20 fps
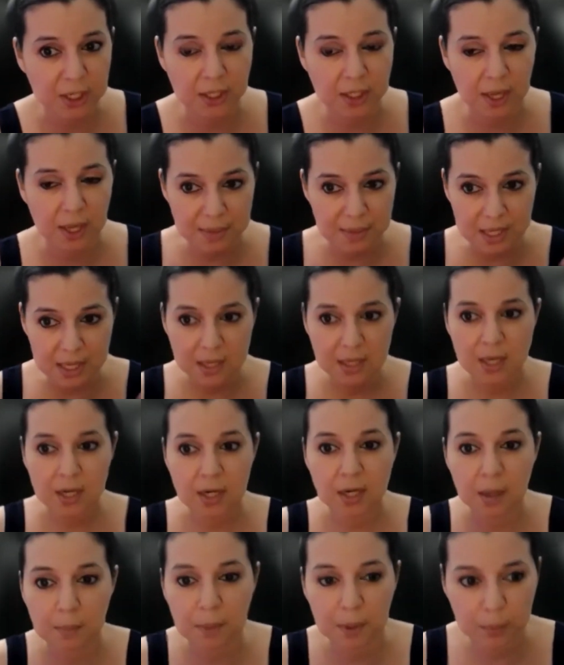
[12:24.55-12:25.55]
And let me
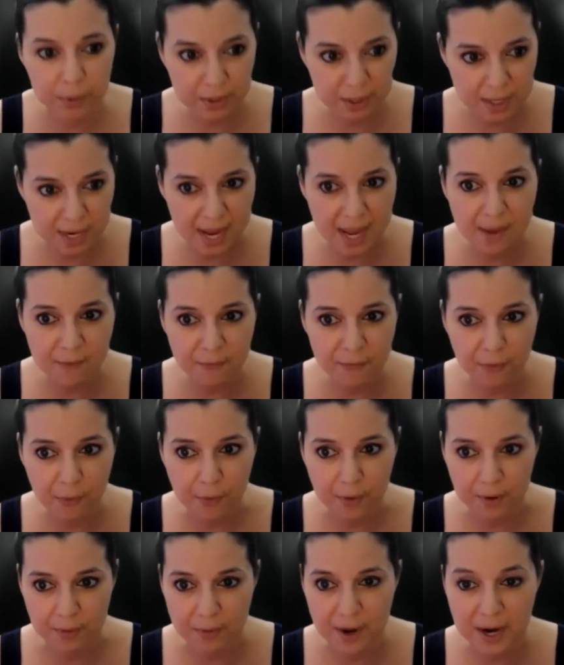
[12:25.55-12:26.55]
come up with a name
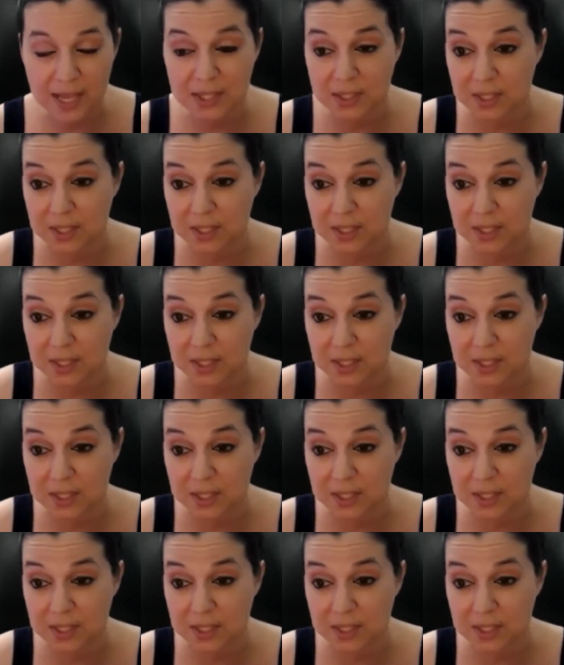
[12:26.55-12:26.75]
for it, right?